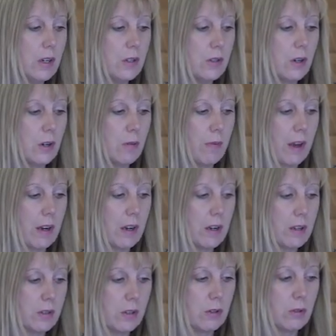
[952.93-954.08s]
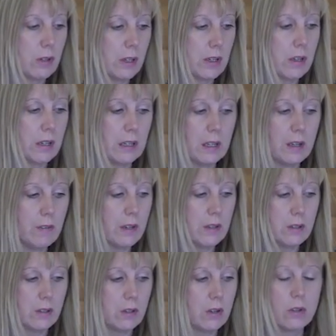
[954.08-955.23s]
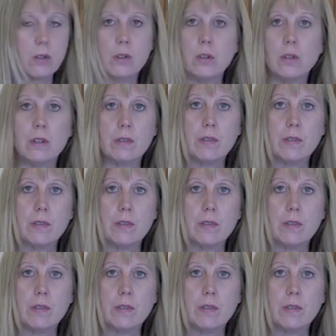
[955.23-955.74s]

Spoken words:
So I can also click on any of these and go to Google